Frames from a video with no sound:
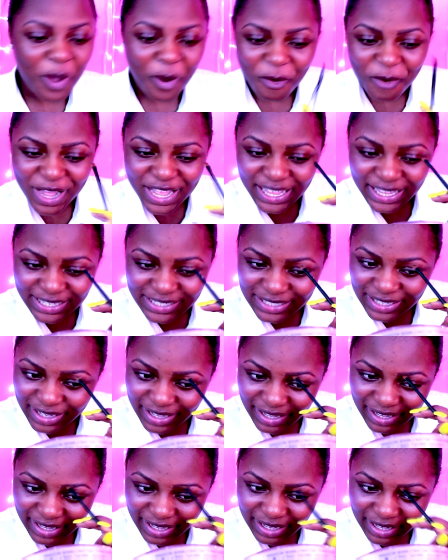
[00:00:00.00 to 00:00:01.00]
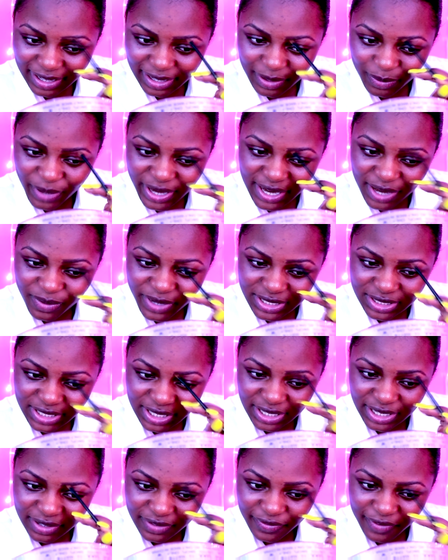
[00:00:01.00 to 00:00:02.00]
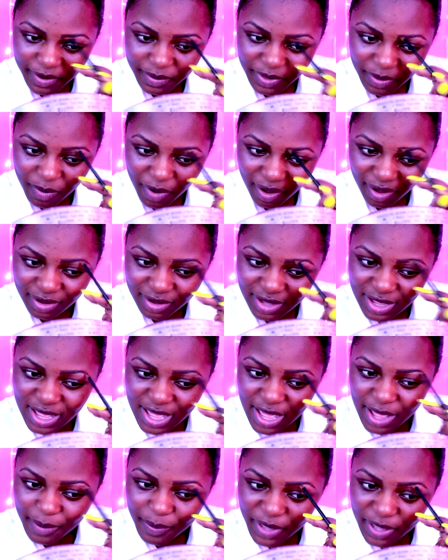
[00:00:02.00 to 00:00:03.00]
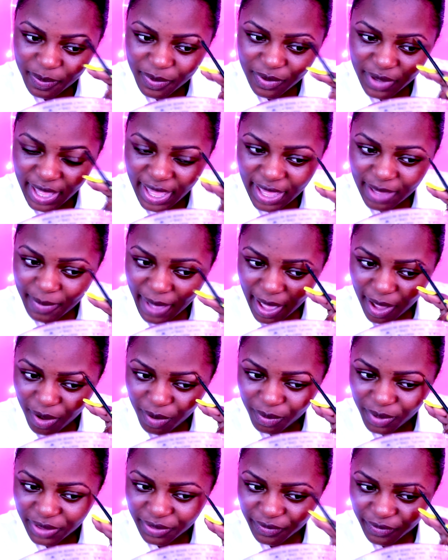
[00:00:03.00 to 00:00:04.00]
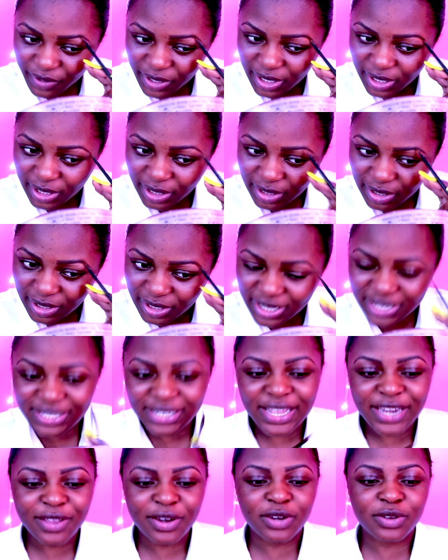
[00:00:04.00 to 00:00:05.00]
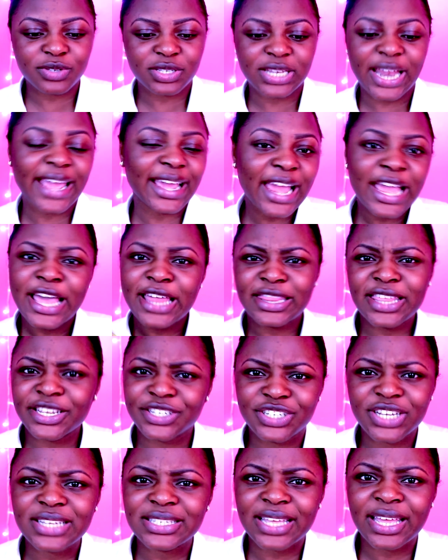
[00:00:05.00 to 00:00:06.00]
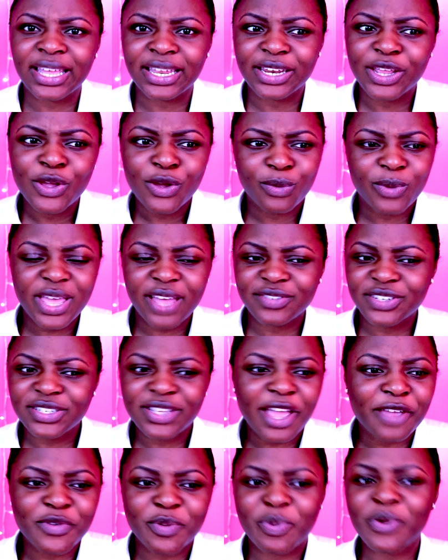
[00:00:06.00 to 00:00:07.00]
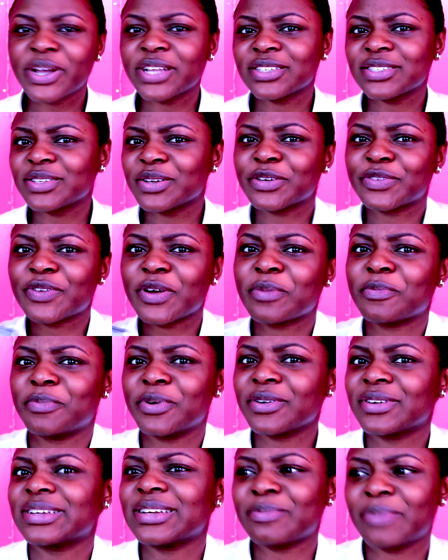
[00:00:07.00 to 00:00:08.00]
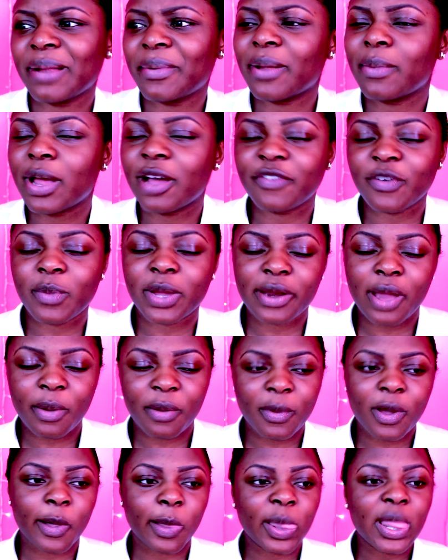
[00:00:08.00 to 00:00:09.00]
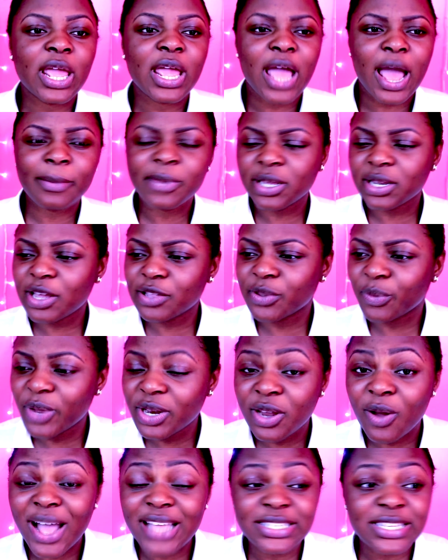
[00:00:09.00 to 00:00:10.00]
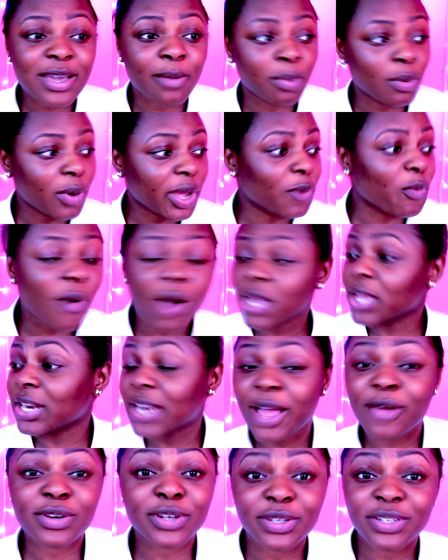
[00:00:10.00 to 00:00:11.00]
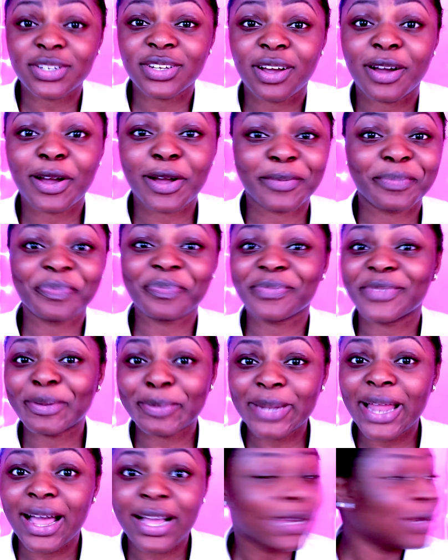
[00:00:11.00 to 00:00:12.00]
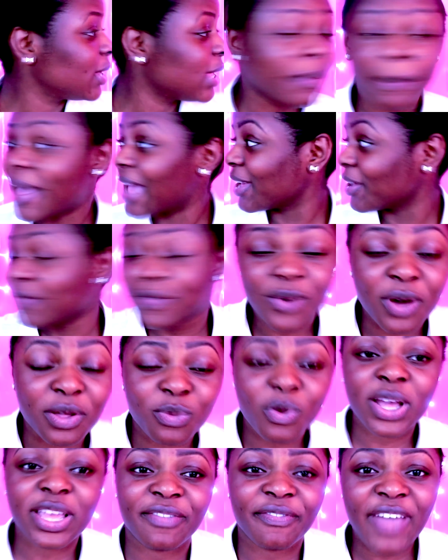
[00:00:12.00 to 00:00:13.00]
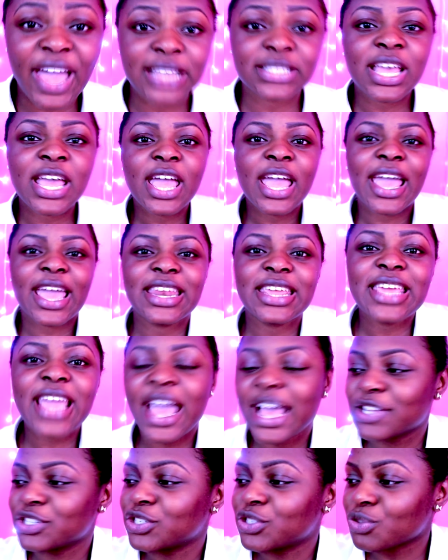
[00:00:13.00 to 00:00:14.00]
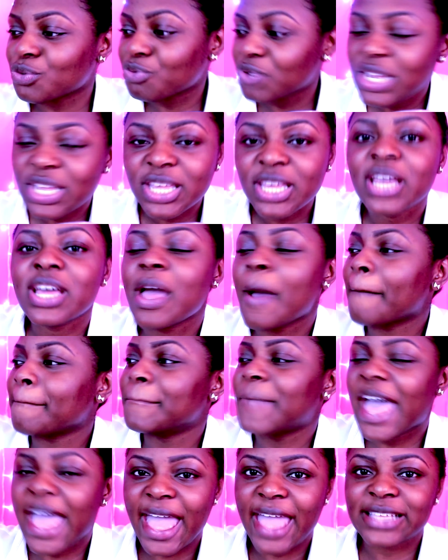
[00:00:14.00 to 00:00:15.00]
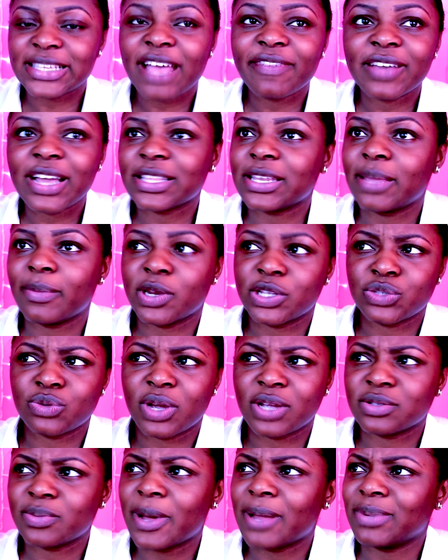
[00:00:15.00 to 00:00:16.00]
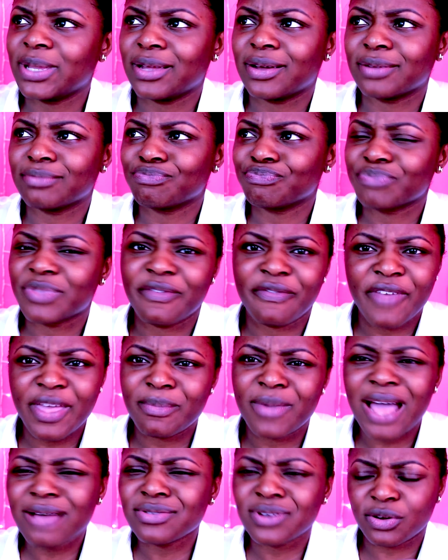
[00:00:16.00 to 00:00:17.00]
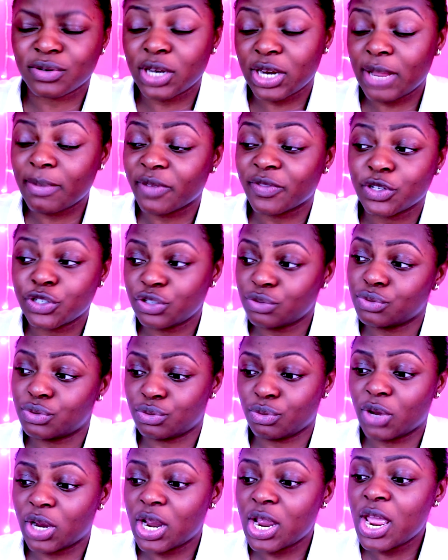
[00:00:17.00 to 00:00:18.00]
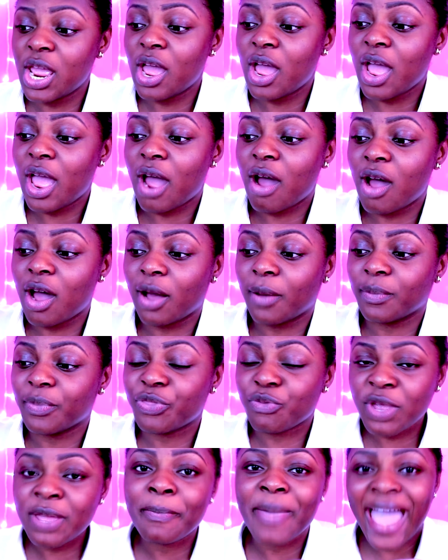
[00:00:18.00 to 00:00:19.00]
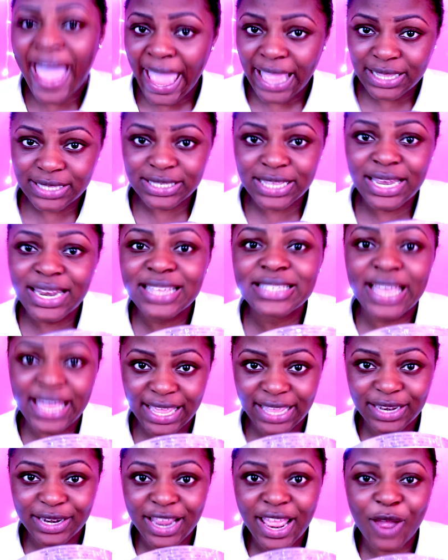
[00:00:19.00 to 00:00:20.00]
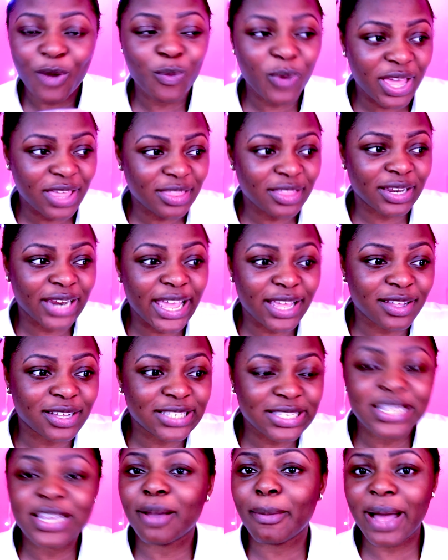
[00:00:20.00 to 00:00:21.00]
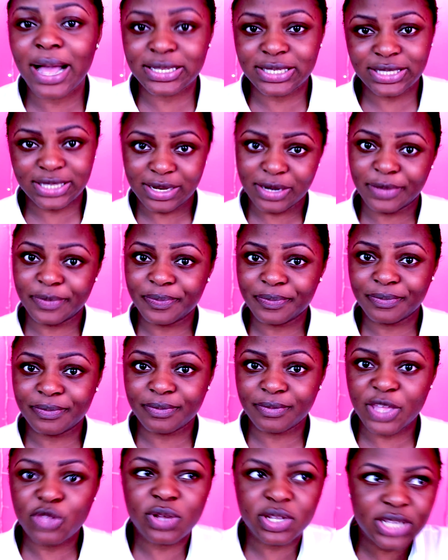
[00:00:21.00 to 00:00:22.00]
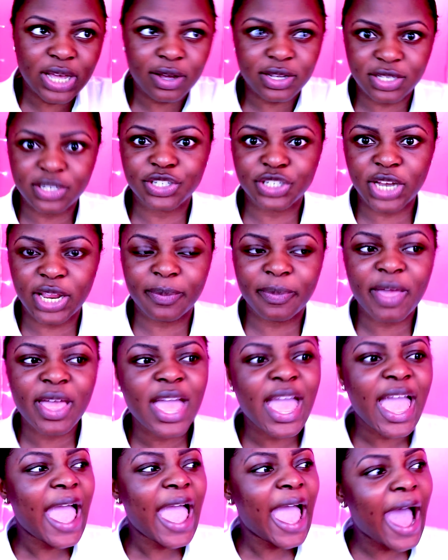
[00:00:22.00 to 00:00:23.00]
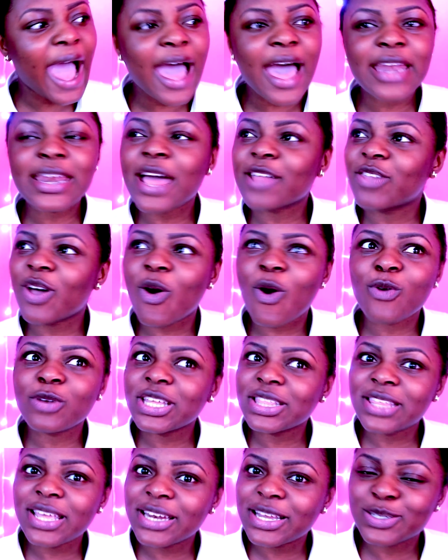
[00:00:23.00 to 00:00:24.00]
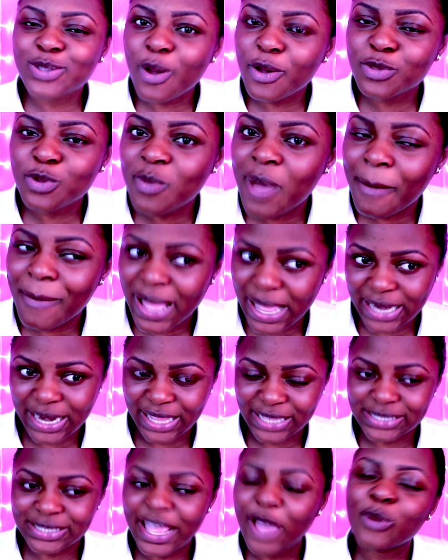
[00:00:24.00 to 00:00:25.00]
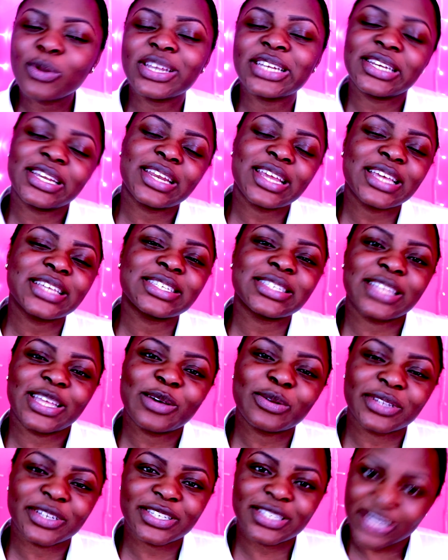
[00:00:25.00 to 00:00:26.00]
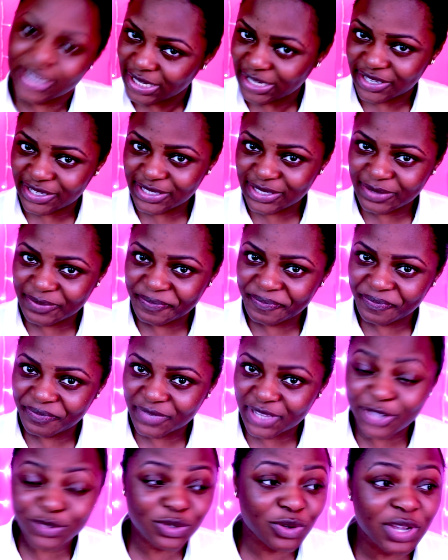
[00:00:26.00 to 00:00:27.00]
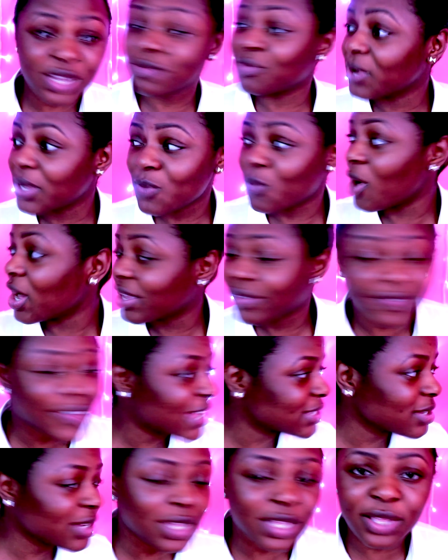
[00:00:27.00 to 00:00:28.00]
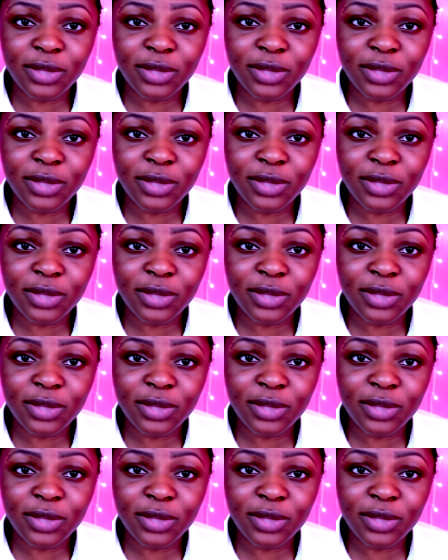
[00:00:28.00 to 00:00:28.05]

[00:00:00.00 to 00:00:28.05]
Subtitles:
was when they were stealing from the mall, people came out with friggin', because the lady on the news is like, this just in, we have just gotten reports from broken and blah, blah, blah from my mom. I'm looking out the window, I see a boy walking down the block, looking back and forth, walking fast. And he has 3 bags. I forgot the name of the store. It's probably, Vim. I don't know the name of the shoe store. 3 bags in his hand with, like, sneaker boxes in them. And you can tell because of the shape. And the only thing that's going through my mind is, not only did he steal the sneakers, because, you know, he walking fast, looking